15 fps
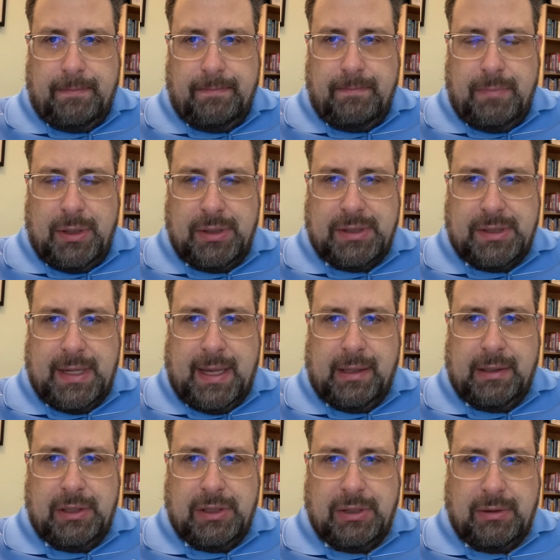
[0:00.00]

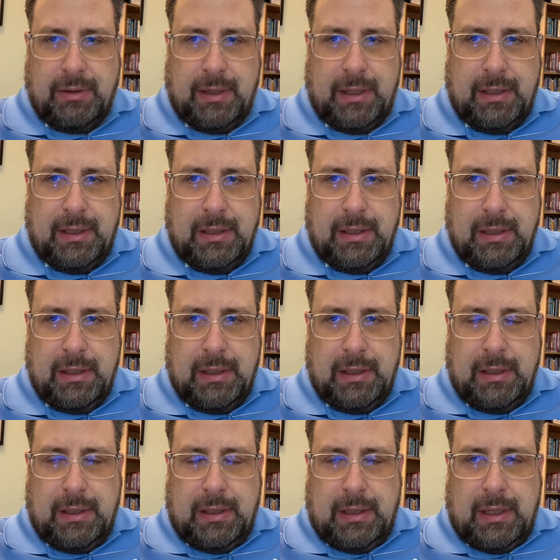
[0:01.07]
personality trait
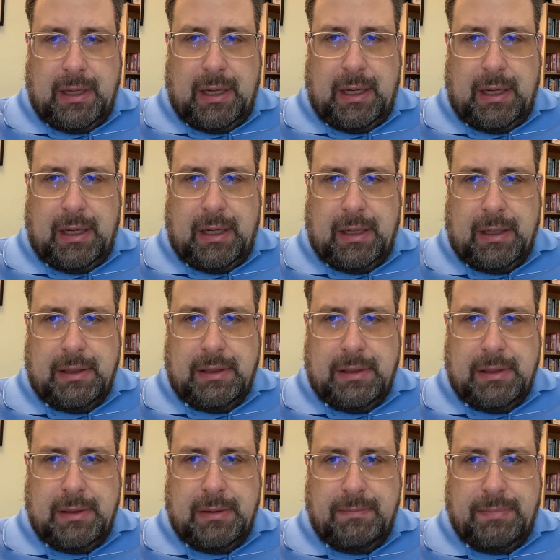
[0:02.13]

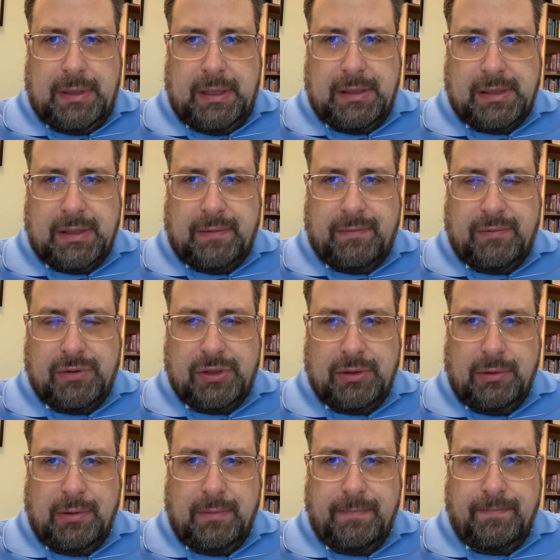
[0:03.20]
and piece of
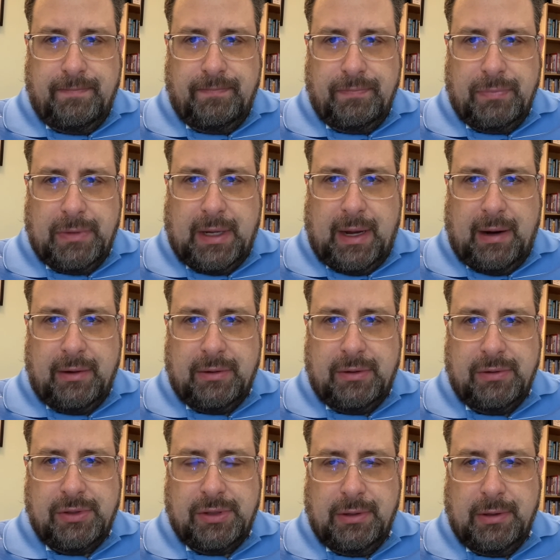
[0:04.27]
Shulem, the character
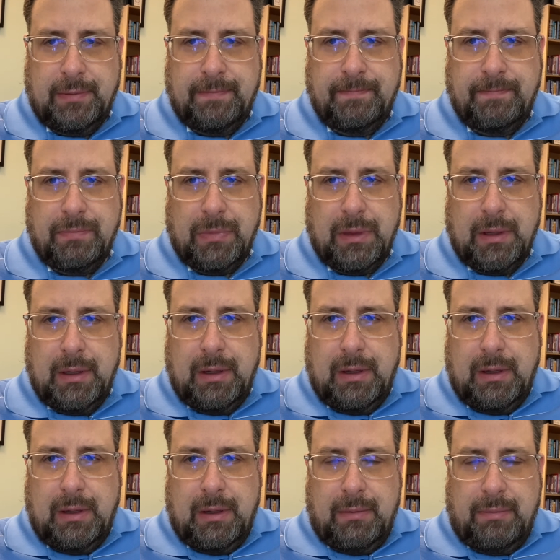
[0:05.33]
Shulem,
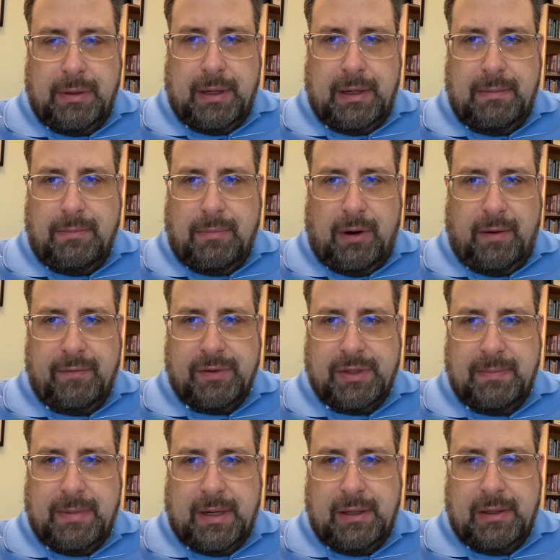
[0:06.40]
played
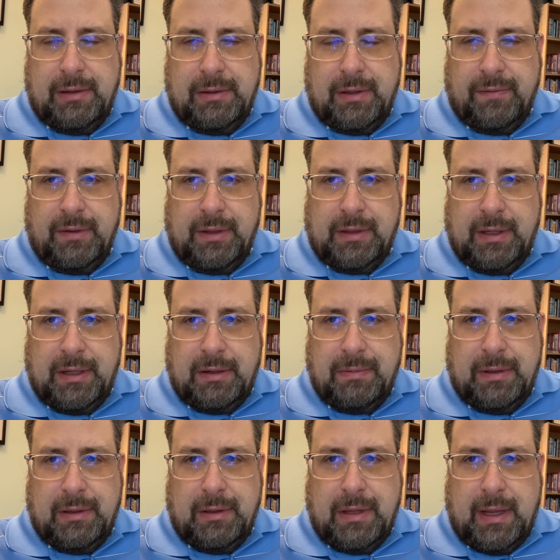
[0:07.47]
marvelously by Dovah
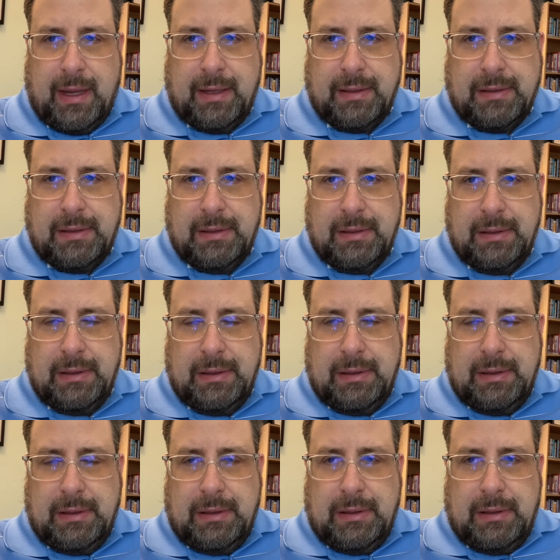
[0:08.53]
Glickman, that
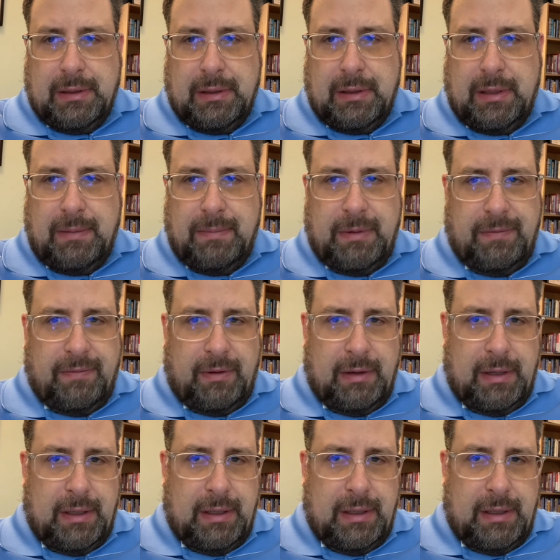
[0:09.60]
can be
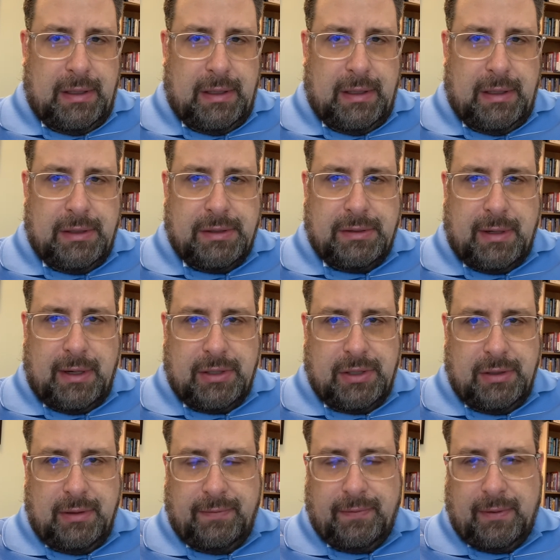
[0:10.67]
very
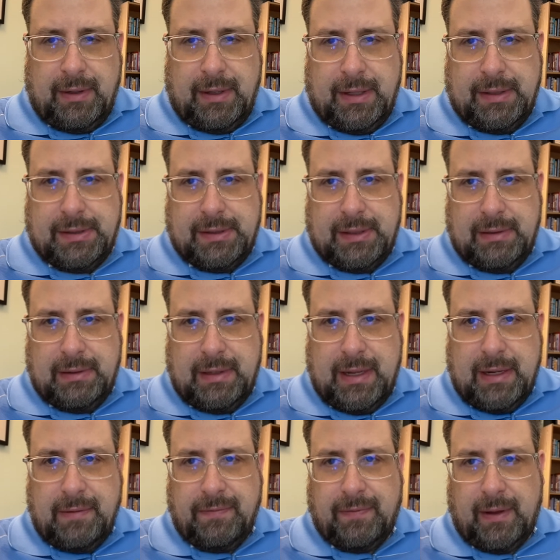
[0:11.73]
instructional for us and
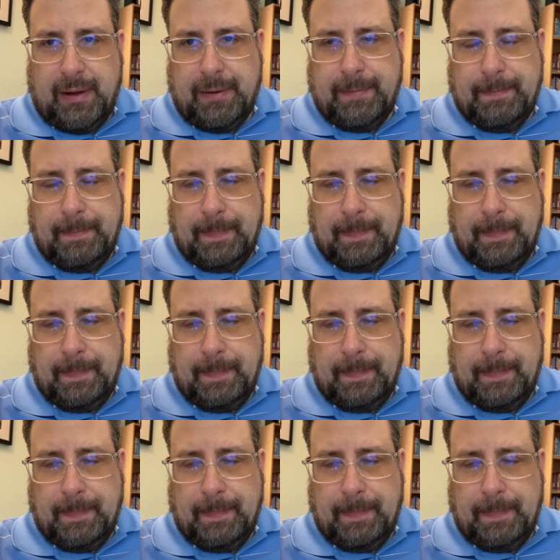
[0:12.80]
edifying.